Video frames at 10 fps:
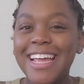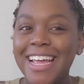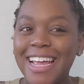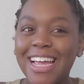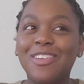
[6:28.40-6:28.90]

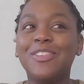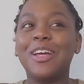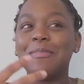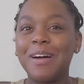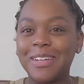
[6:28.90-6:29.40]
if
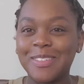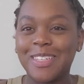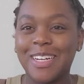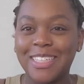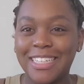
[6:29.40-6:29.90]
their models
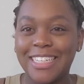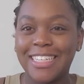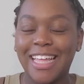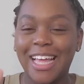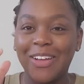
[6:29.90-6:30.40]
aren't looking
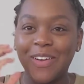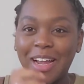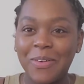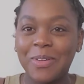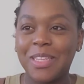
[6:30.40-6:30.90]
that
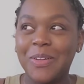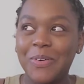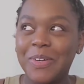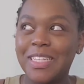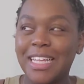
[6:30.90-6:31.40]
great with the
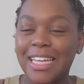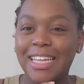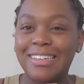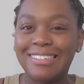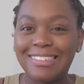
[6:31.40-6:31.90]
oil,
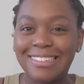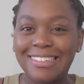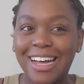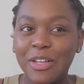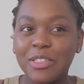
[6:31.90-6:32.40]
like,
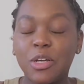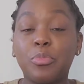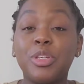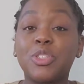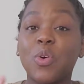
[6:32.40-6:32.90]
how's it gonna
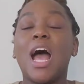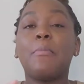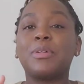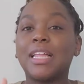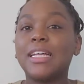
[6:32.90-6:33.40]
be? So
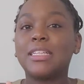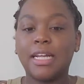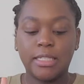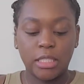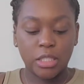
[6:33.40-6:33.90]
I'm glad that
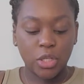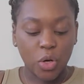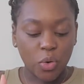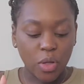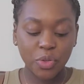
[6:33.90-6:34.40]
I did,
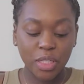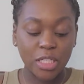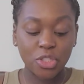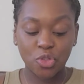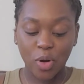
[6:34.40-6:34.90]
though, to at
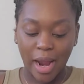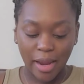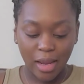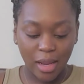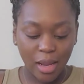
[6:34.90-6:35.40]
least try
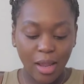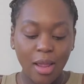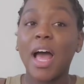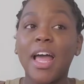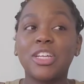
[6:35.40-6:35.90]
it.
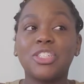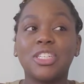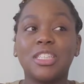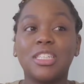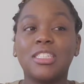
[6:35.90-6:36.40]
I actually
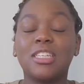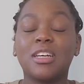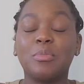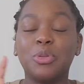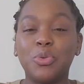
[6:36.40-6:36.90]
looked
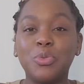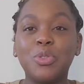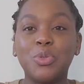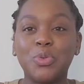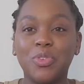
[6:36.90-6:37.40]
up
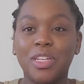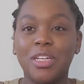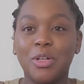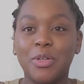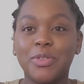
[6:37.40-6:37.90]
YouTube
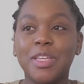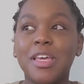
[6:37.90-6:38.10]
videos